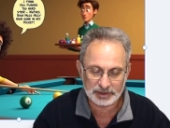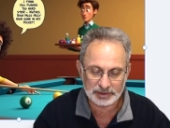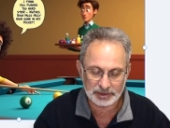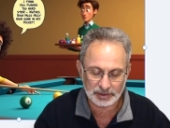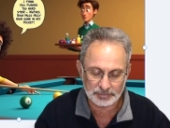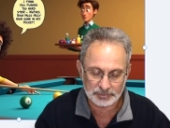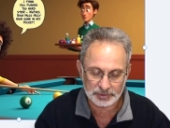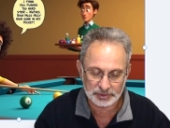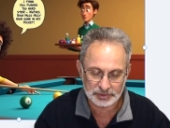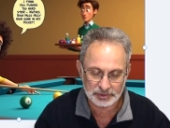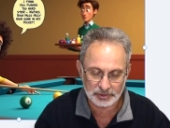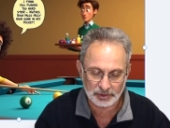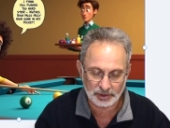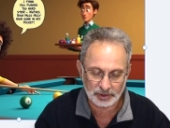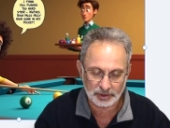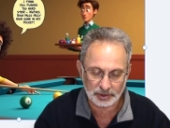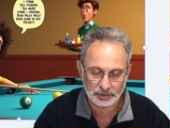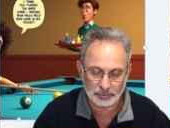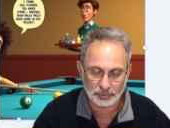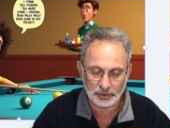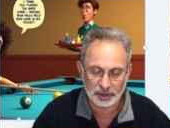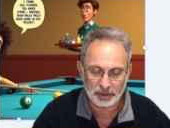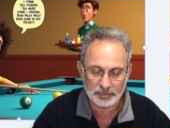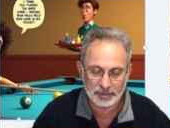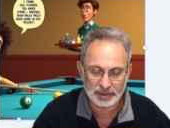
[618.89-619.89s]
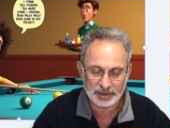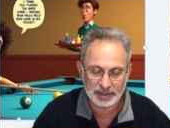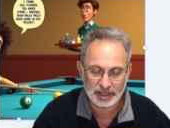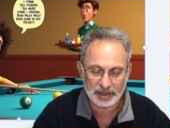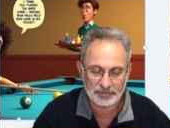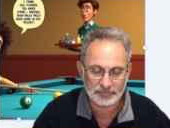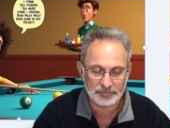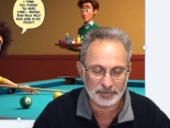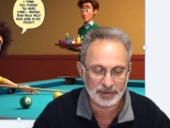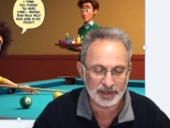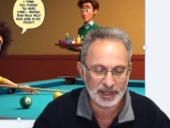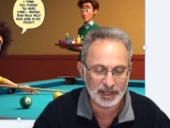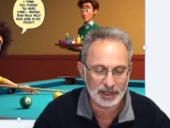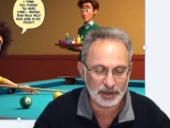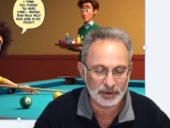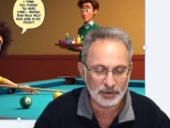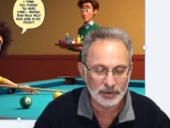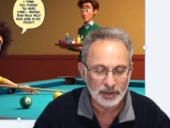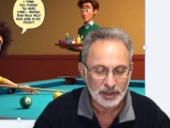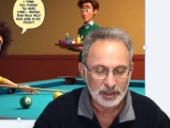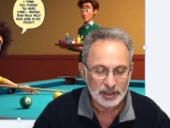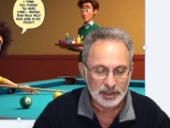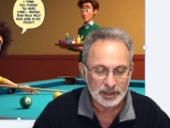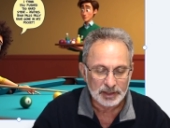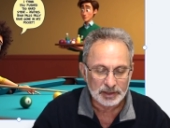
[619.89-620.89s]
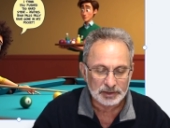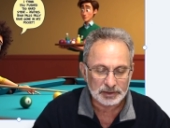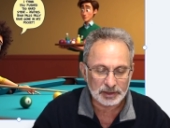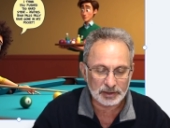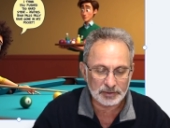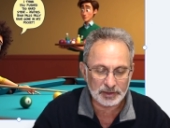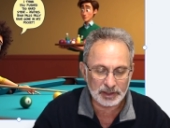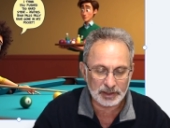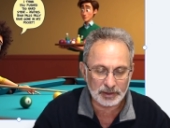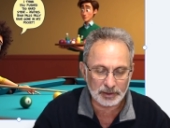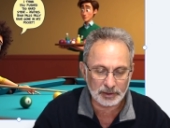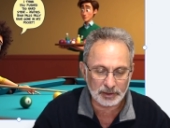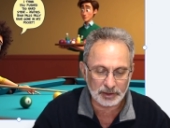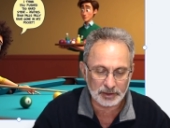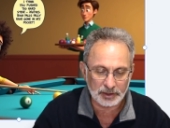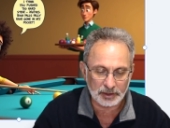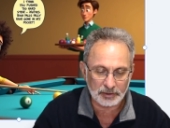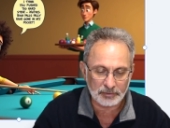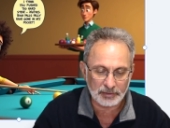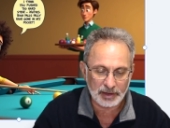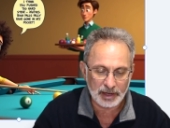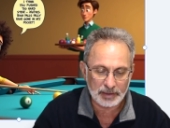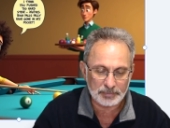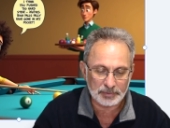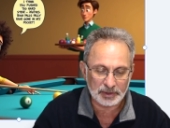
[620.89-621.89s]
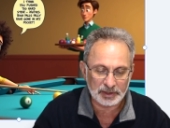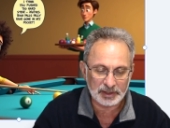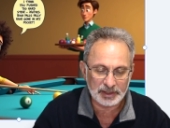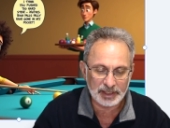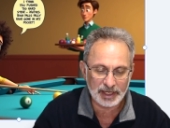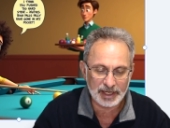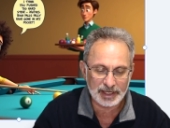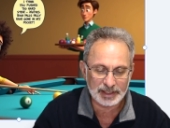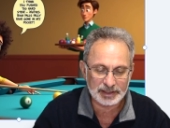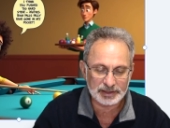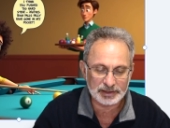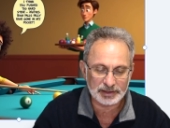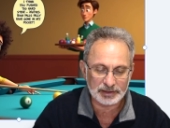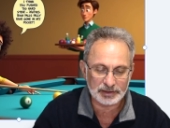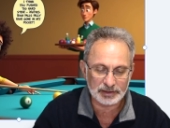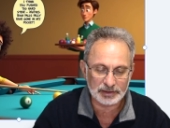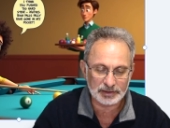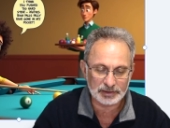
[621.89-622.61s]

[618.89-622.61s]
I'm just not going to worry about that for now. So then I'm going to grab the text.